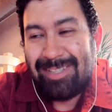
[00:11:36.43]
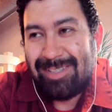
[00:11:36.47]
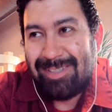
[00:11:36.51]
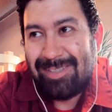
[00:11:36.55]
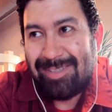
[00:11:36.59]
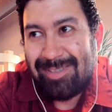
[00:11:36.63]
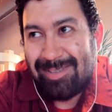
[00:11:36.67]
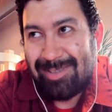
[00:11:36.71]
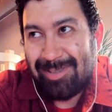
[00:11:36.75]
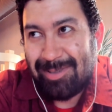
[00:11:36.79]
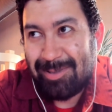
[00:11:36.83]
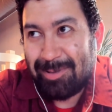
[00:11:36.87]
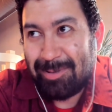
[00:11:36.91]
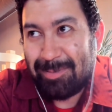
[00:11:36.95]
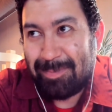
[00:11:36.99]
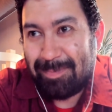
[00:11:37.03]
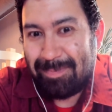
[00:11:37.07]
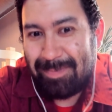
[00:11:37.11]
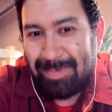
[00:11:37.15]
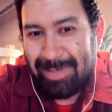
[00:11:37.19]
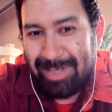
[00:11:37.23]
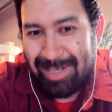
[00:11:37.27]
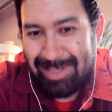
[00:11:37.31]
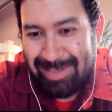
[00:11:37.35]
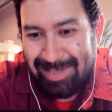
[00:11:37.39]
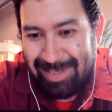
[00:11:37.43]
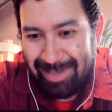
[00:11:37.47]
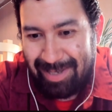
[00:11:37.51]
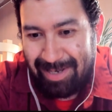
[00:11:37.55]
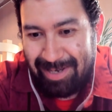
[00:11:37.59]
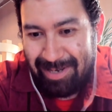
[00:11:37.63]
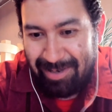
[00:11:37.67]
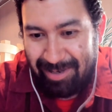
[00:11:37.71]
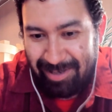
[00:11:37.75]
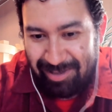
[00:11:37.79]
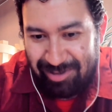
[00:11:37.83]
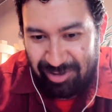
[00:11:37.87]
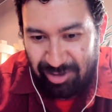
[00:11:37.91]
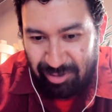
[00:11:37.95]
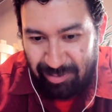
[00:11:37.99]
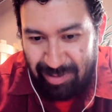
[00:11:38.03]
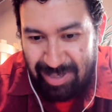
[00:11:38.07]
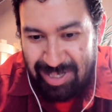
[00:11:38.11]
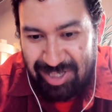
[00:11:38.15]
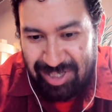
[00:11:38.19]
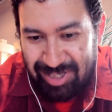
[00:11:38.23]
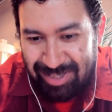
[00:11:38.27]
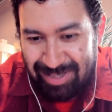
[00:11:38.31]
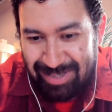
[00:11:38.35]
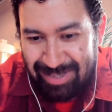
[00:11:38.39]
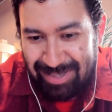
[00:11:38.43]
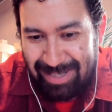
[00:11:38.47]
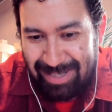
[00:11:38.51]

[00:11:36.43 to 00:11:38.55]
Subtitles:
So you got to take that into consideration.